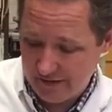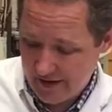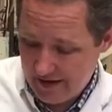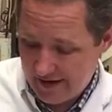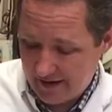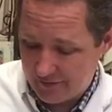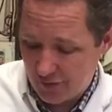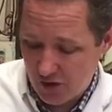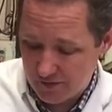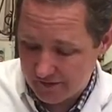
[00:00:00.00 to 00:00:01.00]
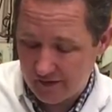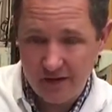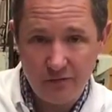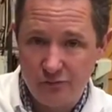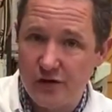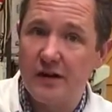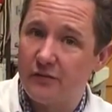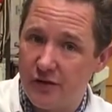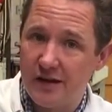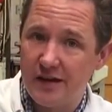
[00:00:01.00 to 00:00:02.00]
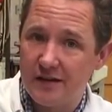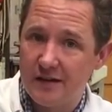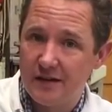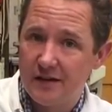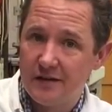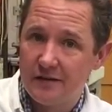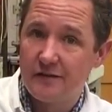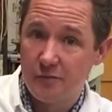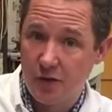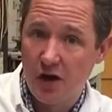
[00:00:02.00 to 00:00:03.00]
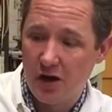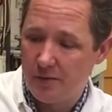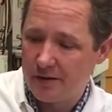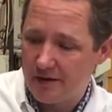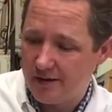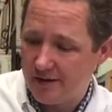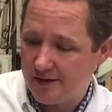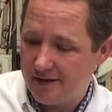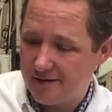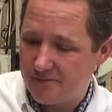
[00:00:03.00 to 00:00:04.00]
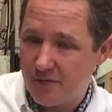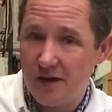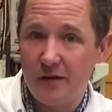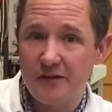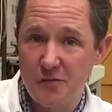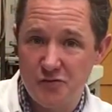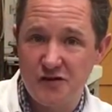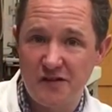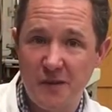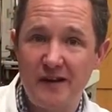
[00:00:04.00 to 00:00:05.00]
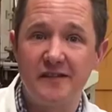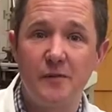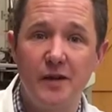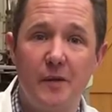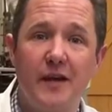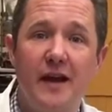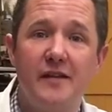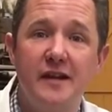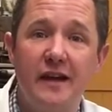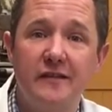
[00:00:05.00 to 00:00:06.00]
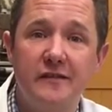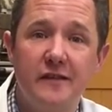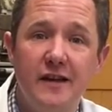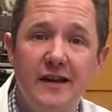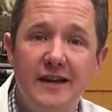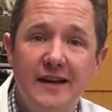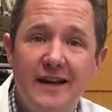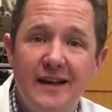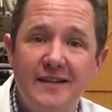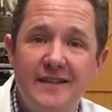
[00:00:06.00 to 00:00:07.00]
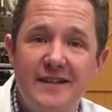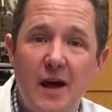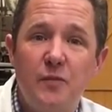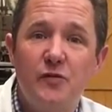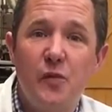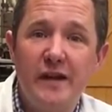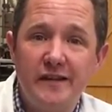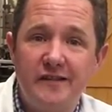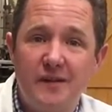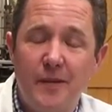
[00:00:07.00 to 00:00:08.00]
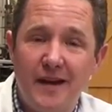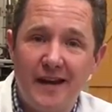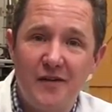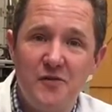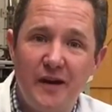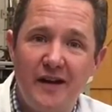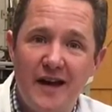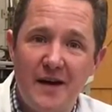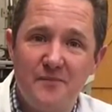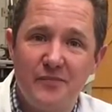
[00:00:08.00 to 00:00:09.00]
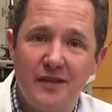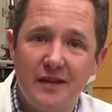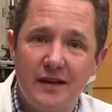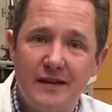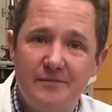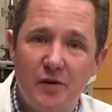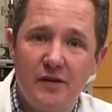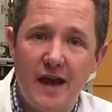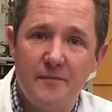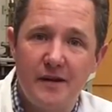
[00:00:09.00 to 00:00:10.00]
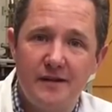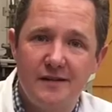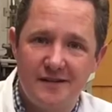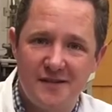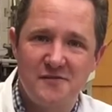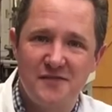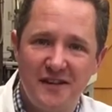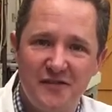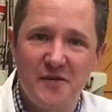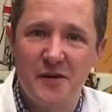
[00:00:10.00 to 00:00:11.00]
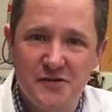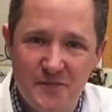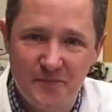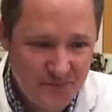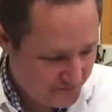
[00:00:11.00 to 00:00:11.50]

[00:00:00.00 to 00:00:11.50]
it, and the rooibos, I think really, really superb. Anyway, so watch this space. They'll be coming out in the next couple of weeks, depending how quick I am on the admin. So thanks very much.